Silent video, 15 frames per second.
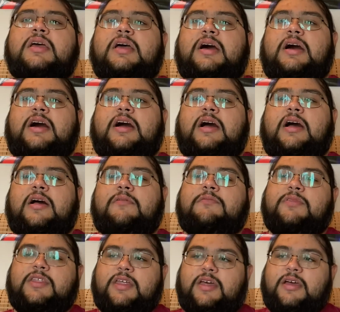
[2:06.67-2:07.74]

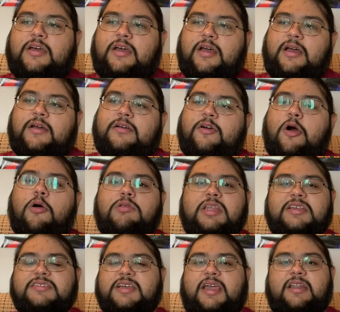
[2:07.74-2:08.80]
the
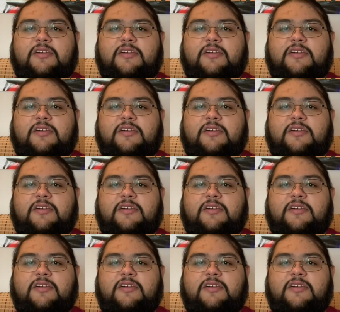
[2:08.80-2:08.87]
holy site